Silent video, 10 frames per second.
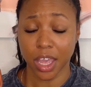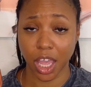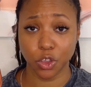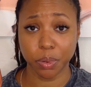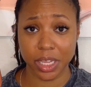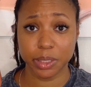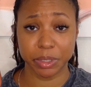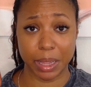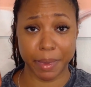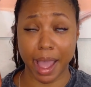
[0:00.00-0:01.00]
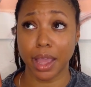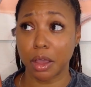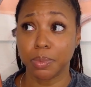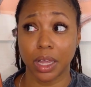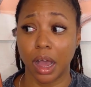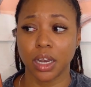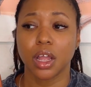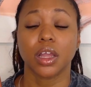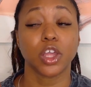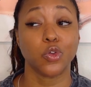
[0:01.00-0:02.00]
Can you please put that back? Oh my God,
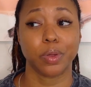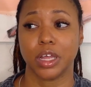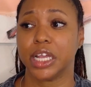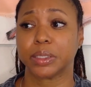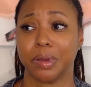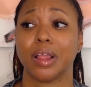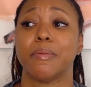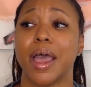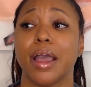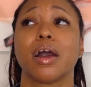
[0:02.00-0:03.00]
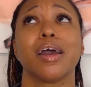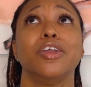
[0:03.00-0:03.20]
can you please put that back?